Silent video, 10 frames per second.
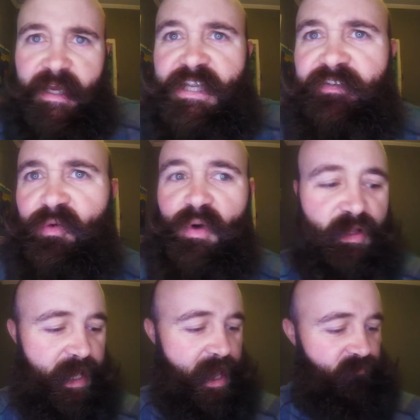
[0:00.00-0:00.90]
doesn't
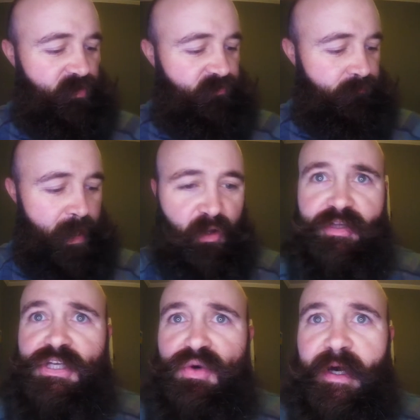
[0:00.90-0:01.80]
really have a smell
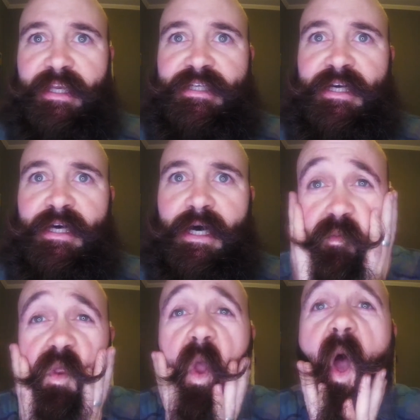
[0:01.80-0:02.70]
to it.
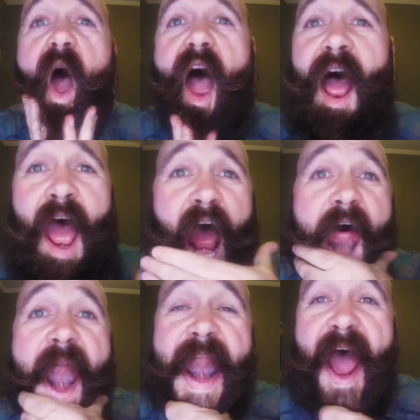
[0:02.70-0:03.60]

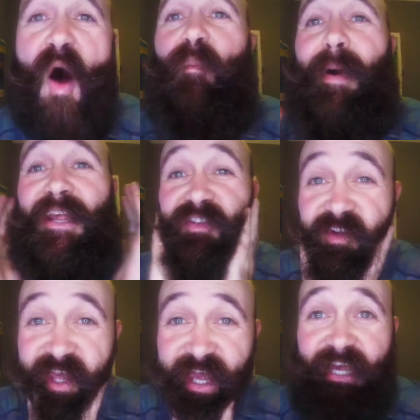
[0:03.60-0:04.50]
Now, my
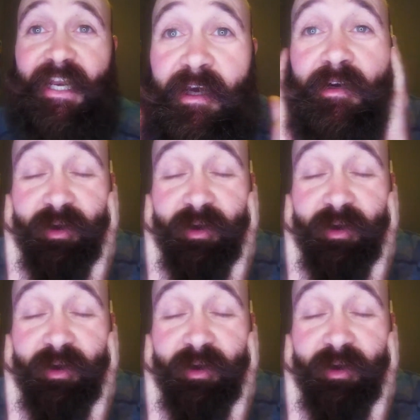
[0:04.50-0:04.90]
skin